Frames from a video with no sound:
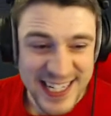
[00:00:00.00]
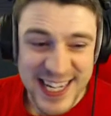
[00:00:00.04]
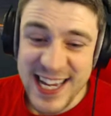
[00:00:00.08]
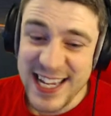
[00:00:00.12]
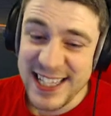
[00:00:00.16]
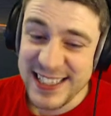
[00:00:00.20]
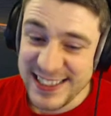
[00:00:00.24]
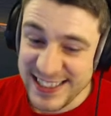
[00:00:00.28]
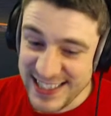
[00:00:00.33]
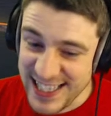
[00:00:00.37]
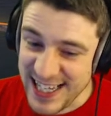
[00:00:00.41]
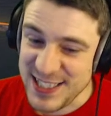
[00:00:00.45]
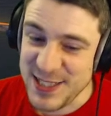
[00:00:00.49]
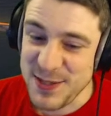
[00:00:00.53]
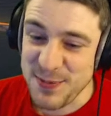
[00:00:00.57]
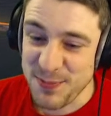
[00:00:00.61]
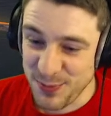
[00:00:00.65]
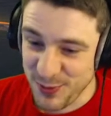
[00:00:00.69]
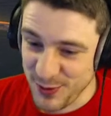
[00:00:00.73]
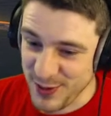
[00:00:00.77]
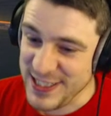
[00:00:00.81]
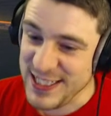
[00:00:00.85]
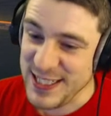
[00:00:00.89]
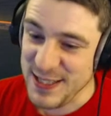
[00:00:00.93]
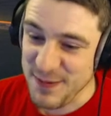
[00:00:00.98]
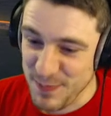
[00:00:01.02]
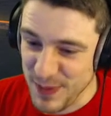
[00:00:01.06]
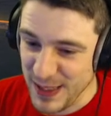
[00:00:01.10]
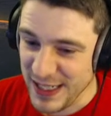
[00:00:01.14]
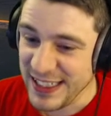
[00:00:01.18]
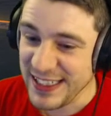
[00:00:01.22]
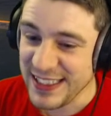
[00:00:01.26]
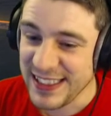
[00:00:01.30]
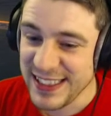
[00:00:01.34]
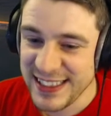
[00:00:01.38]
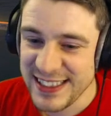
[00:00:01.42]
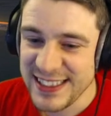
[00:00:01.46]
that's pretty
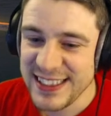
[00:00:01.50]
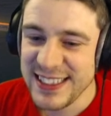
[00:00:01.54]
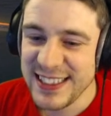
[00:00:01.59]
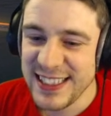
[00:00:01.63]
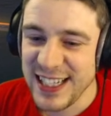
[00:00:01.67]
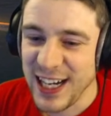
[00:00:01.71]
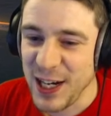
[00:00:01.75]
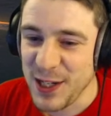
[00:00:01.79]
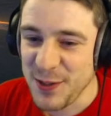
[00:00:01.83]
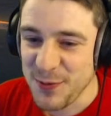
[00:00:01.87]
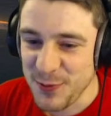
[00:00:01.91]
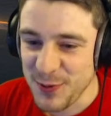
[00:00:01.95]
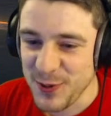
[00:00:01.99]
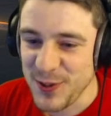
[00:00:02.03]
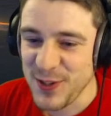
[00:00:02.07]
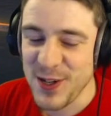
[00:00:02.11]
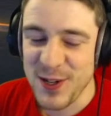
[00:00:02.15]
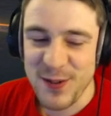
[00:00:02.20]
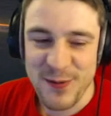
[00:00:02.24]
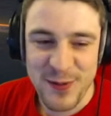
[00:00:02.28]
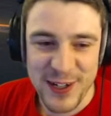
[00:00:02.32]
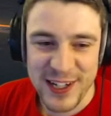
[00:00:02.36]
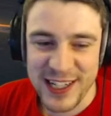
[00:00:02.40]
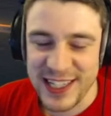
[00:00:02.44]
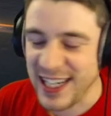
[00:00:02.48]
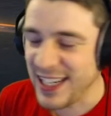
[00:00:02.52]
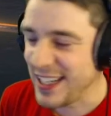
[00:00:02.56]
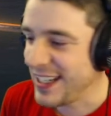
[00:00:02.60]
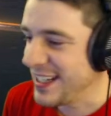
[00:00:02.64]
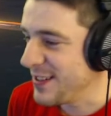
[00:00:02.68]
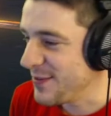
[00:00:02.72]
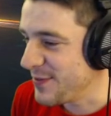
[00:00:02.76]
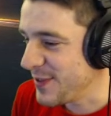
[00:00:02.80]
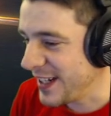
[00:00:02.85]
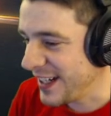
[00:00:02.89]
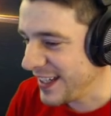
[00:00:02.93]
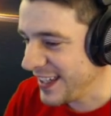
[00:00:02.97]
big. I would not want to get in the
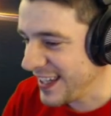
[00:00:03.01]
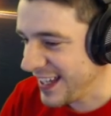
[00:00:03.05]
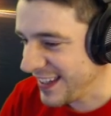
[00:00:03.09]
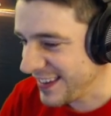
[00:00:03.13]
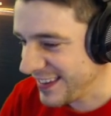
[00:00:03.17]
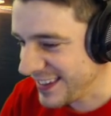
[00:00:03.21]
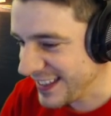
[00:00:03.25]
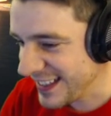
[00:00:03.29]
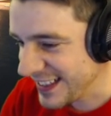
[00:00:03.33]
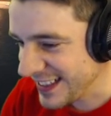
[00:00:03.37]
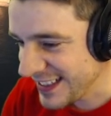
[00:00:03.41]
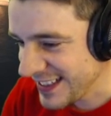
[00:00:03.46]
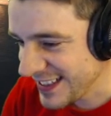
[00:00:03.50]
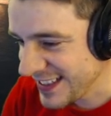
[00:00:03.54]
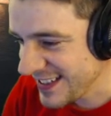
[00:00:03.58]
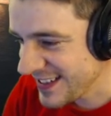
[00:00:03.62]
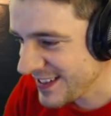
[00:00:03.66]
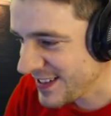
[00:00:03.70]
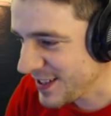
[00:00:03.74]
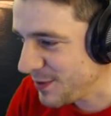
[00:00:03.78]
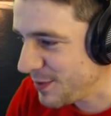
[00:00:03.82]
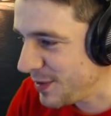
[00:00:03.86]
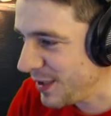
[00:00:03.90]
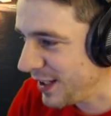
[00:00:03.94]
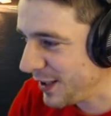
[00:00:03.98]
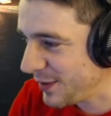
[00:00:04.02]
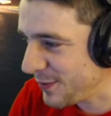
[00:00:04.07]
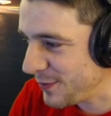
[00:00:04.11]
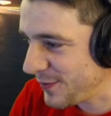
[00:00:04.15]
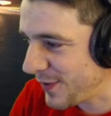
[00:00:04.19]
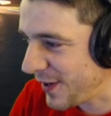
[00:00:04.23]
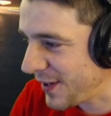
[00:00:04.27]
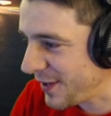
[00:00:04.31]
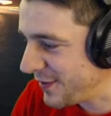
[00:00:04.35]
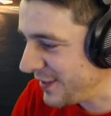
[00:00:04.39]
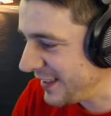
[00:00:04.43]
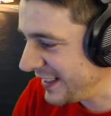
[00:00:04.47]
way of that thing. It's going to be like
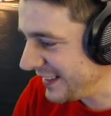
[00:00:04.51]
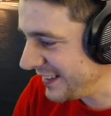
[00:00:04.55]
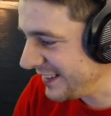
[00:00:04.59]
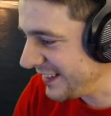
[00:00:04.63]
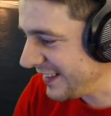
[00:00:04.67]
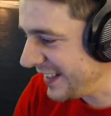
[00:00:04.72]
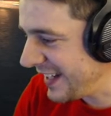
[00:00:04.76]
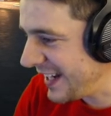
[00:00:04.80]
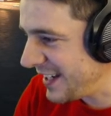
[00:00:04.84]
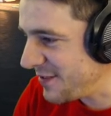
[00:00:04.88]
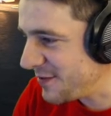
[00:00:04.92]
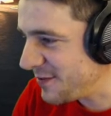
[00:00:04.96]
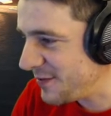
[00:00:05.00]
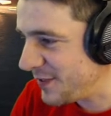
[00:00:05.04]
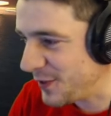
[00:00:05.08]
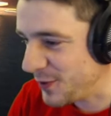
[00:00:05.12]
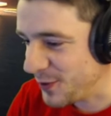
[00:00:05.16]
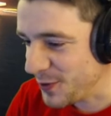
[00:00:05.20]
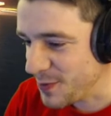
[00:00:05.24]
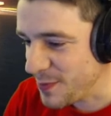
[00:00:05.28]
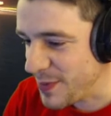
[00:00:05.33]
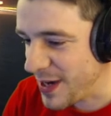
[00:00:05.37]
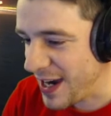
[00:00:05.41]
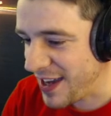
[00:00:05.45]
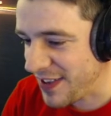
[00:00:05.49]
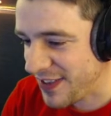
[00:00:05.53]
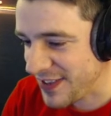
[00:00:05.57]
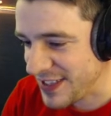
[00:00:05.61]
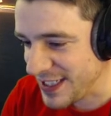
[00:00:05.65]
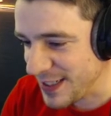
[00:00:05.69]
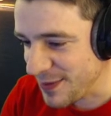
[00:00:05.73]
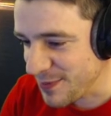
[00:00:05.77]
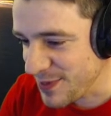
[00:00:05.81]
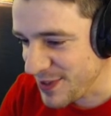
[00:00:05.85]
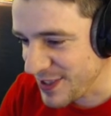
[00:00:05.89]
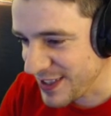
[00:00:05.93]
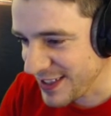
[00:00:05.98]
firing lead-filled
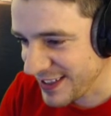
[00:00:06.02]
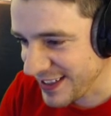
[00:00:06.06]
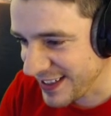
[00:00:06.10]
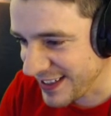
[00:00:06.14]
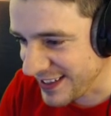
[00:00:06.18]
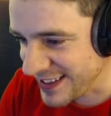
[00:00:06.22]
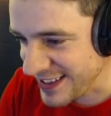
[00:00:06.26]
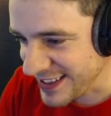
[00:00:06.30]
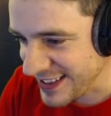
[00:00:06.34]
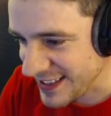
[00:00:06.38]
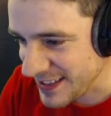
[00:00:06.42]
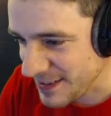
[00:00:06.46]
bathtubs, I think.